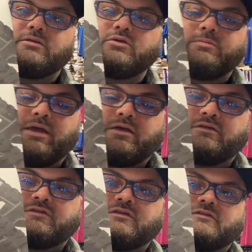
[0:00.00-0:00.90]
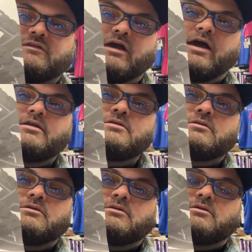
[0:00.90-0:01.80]
New Balance has gotten
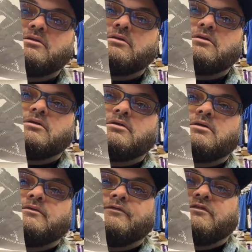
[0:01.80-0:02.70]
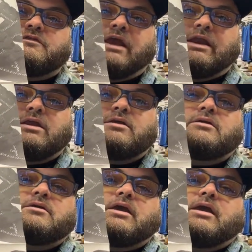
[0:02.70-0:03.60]
for skating
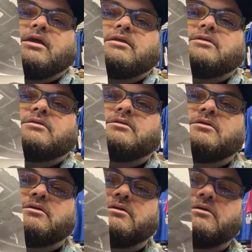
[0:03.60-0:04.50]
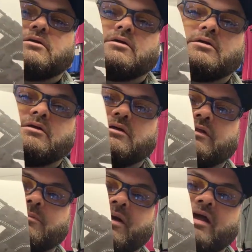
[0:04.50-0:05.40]
and in
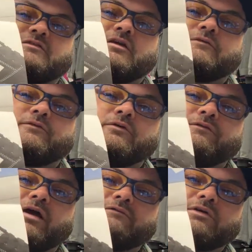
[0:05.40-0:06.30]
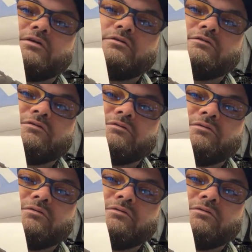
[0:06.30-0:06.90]
the past like 4 or 5 years.